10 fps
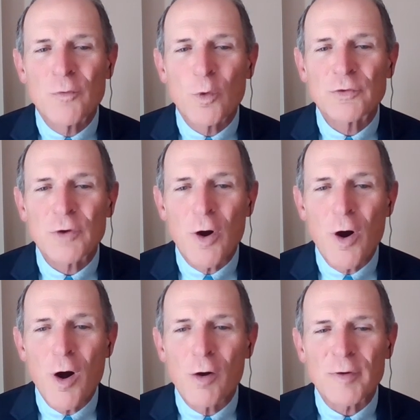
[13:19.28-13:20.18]
force
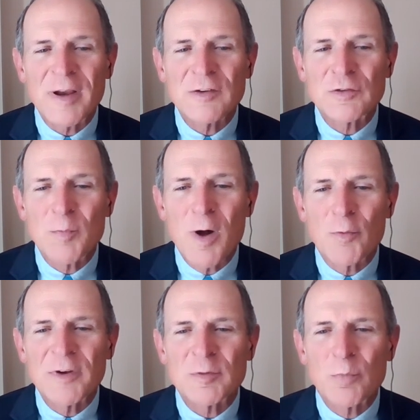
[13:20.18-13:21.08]
all, great and
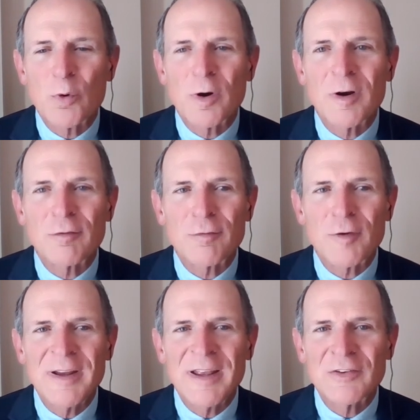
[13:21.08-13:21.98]
small, rich and poor,
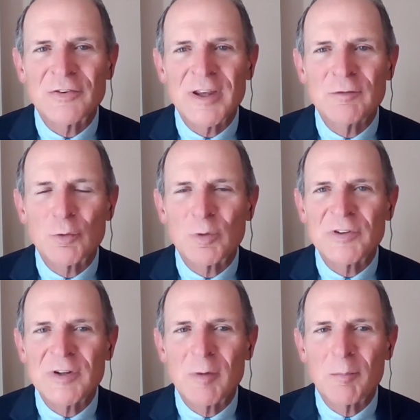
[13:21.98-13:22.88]
free and slave, to
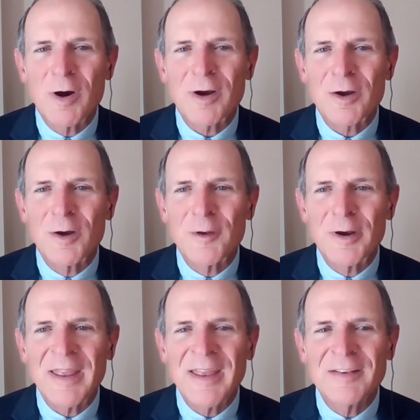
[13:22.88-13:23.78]
receive a mark on
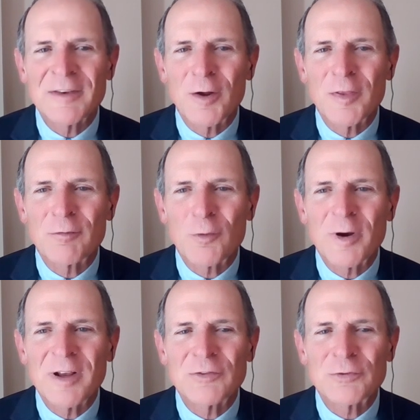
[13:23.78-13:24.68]
their hand and on their
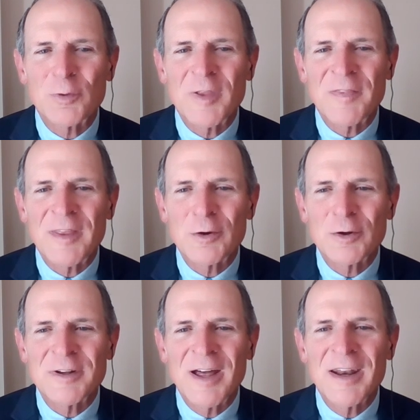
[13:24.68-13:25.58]
forehead, so that they
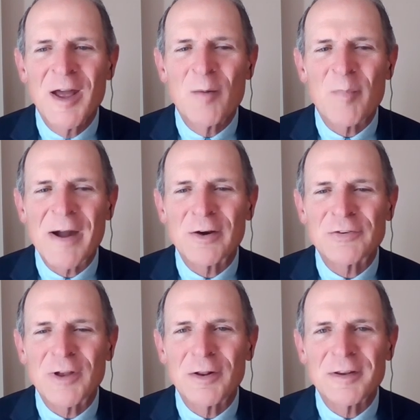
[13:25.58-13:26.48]
could not buy or
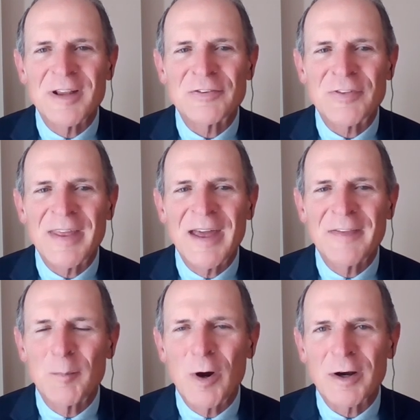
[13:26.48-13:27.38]
sell unless they
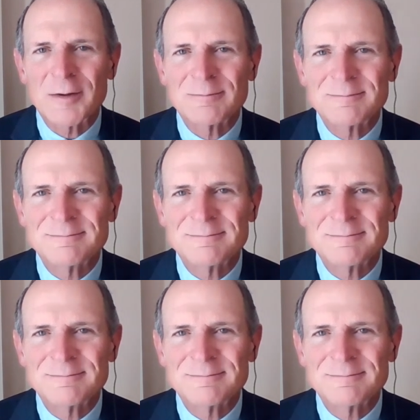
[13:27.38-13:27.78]
had the mark.